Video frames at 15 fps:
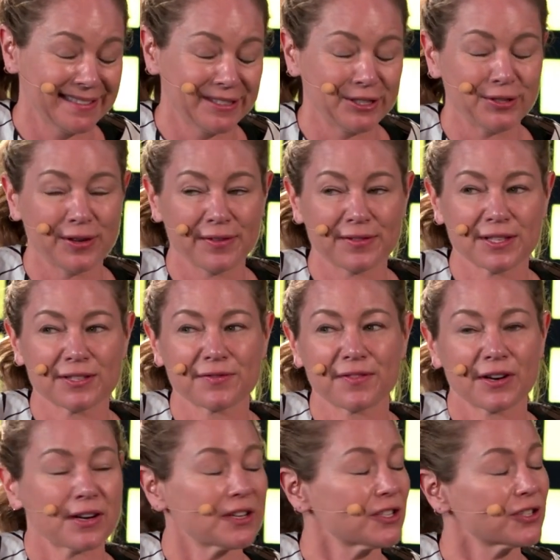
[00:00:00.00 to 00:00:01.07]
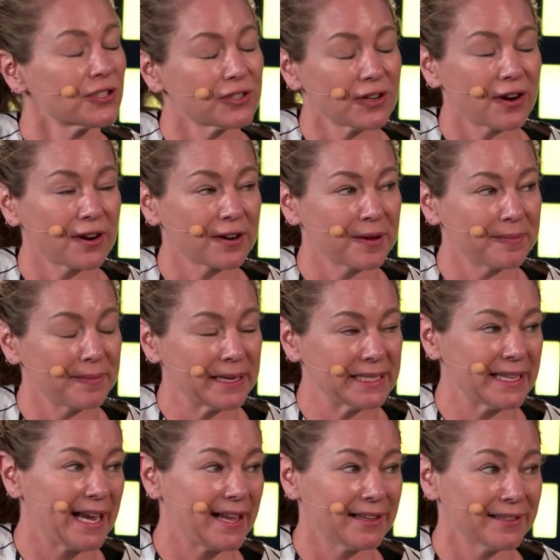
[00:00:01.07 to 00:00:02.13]
You have this very startup
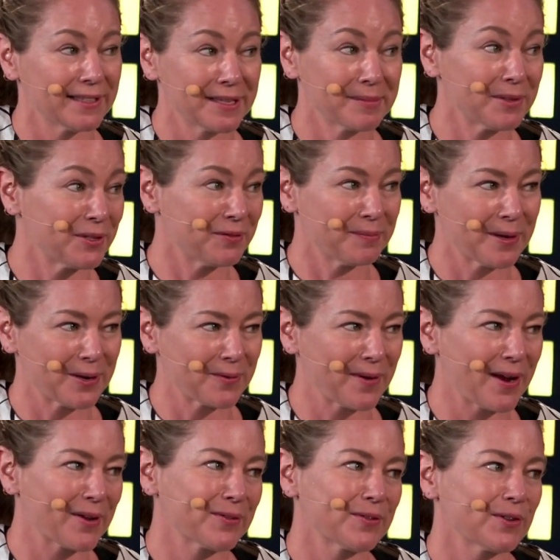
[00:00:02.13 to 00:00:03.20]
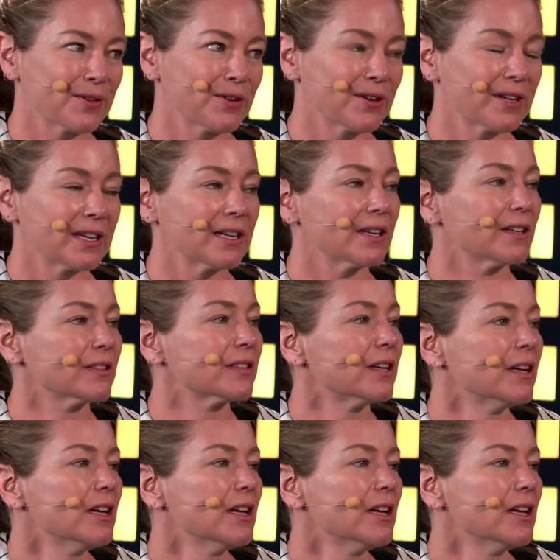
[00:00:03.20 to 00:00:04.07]
mentality, but you've been around for 30 years.